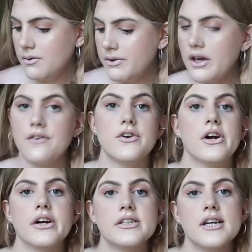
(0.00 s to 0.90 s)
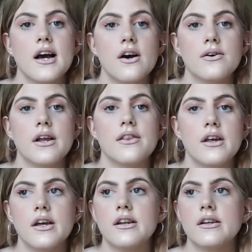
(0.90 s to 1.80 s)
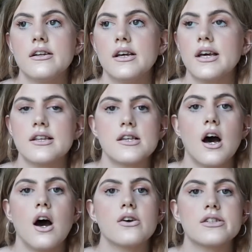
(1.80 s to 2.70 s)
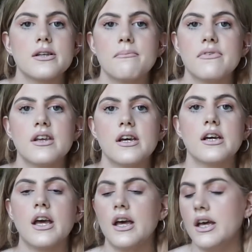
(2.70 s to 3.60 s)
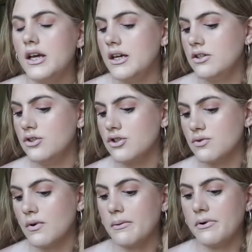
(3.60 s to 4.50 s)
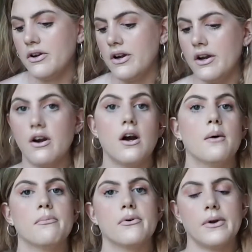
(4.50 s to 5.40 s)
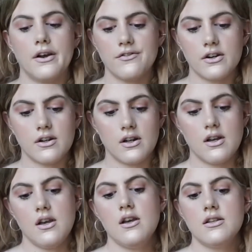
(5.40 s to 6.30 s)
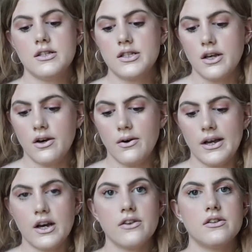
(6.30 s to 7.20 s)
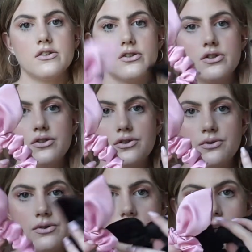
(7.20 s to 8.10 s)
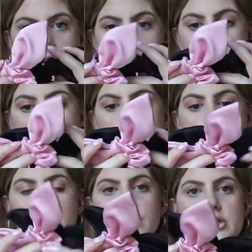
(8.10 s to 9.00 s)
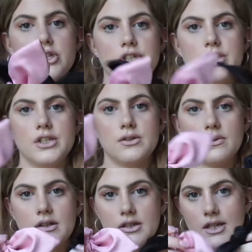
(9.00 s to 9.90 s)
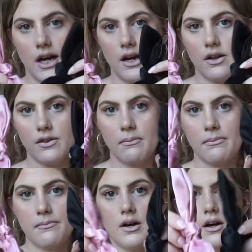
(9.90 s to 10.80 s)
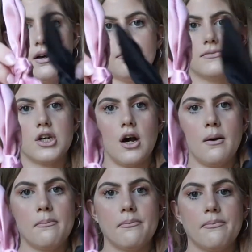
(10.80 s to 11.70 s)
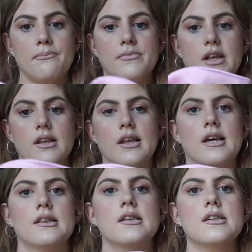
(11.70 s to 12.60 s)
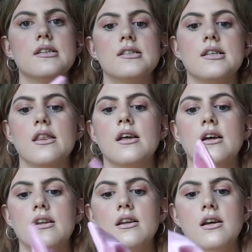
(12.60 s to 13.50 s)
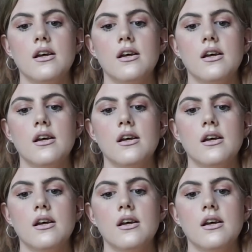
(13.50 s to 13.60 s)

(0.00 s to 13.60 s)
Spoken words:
when you have your hair down and then it gets hot or something and you just want to put your hair up or whatever. So I got these cute little scrunchies with the tie on the top. They look like this, and then